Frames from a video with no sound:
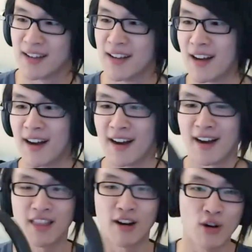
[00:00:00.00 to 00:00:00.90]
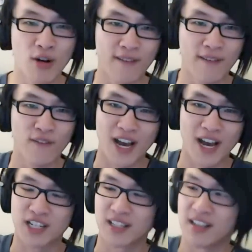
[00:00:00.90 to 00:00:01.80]
Uh, the whole headphone
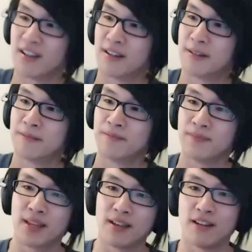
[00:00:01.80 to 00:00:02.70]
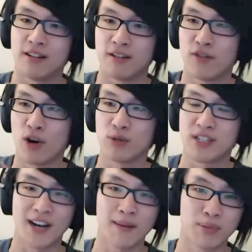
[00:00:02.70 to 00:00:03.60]
actually, you know, folds
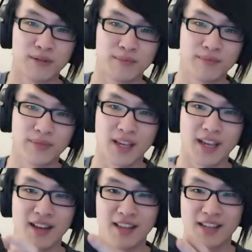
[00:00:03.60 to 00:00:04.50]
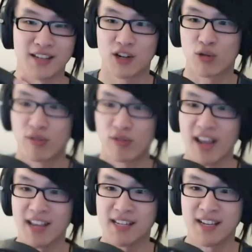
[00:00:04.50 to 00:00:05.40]
up in this
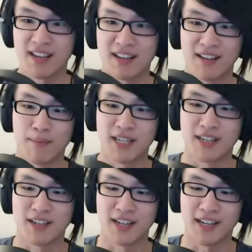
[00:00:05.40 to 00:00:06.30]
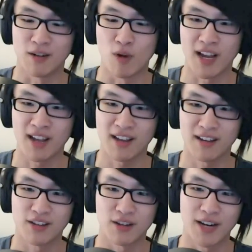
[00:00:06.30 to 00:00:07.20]
crazy Byzantine way.
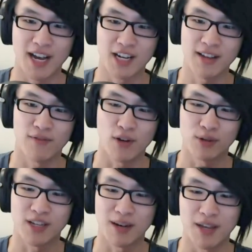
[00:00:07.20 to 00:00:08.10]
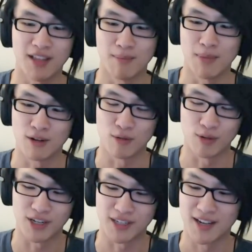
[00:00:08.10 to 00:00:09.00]
So it actually folds up in the middle,
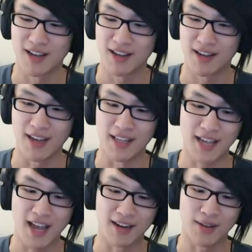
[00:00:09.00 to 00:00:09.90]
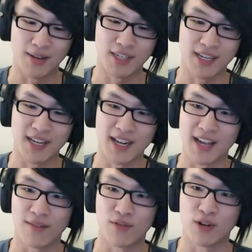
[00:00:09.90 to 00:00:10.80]
which is insane. I've never seen any
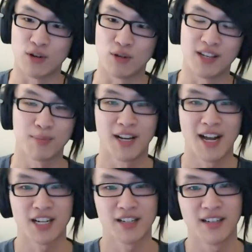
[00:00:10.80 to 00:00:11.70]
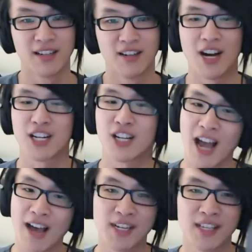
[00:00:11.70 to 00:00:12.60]
headphone do this, but it actually, actually I
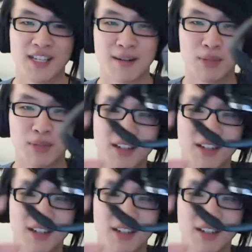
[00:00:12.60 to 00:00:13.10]
have seen some, but